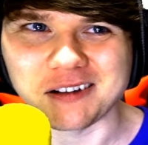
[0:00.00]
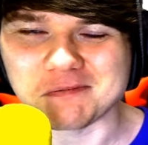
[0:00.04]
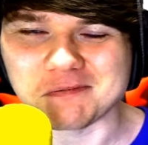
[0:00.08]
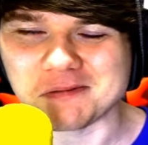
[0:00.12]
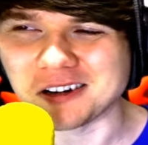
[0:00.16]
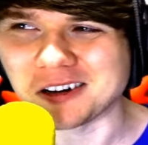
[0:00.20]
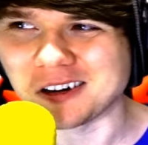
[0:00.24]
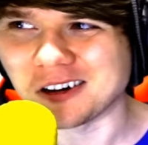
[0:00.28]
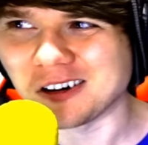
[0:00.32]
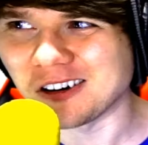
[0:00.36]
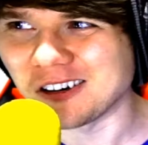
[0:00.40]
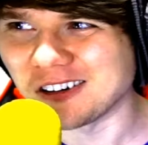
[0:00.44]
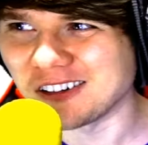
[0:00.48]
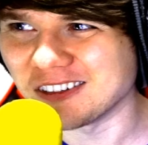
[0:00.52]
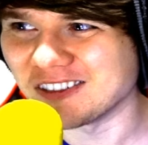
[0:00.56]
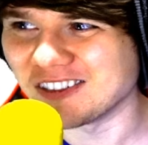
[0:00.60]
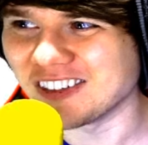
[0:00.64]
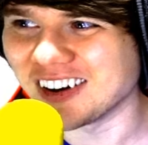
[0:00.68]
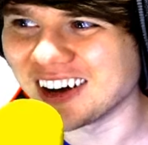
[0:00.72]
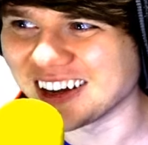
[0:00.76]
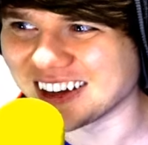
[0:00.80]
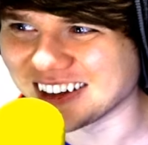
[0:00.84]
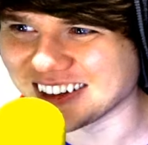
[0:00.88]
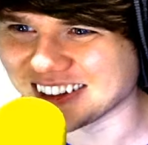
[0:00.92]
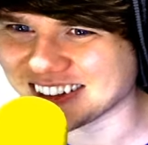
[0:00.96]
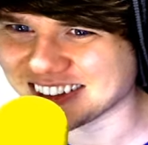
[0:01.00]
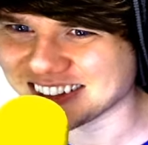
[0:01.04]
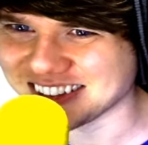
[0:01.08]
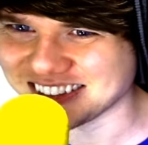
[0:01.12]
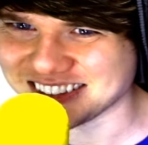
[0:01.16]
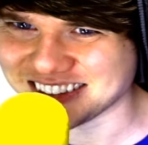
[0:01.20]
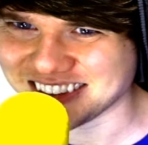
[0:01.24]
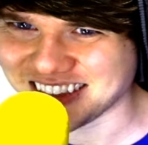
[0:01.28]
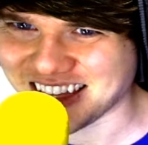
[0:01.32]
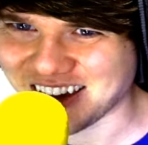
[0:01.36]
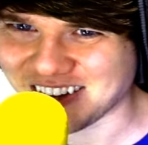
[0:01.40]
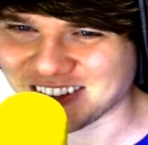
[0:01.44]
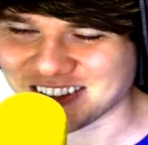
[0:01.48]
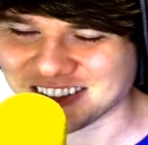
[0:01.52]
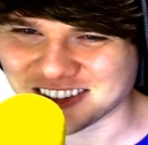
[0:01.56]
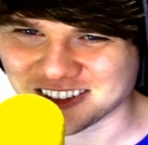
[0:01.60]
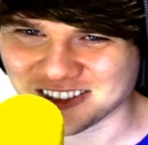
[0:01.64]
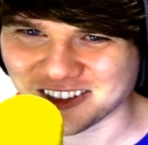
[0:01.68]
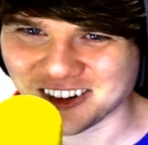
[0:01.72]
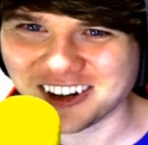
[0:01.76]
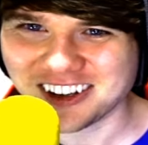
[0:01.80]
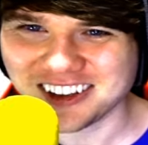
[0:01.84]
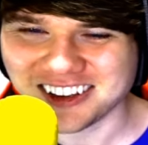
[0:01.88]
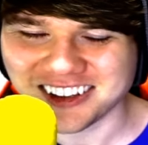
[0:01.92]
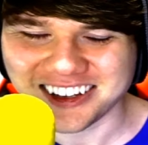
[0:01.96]
But oh my goodness, that was
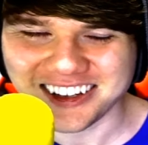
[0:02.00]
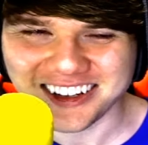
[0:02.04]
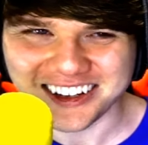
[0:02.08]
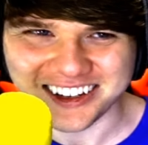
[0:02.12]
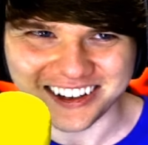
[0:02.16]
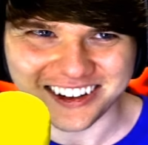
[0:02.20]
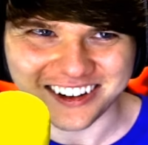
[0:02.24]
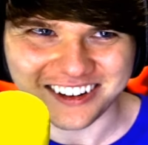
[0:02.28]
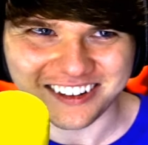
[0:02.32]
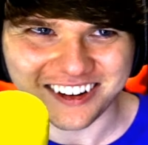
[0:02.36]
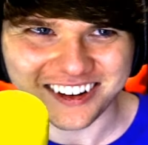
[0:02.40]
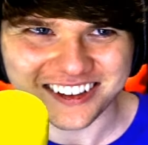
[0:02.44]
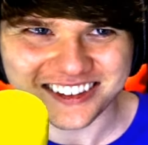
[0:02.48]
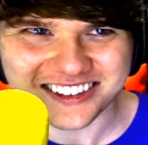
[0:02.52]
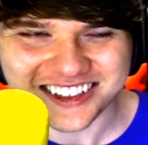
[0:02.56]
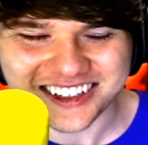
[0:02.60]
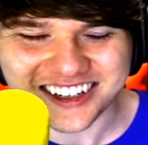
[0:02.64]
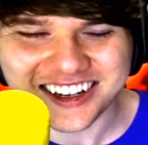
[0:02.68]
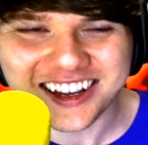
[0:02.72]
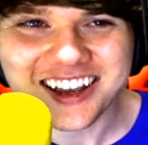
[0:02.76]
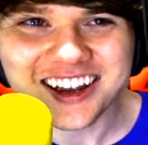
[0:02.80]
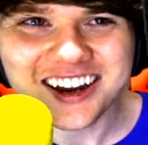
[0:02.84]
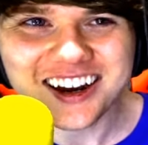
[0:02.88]
really interesting.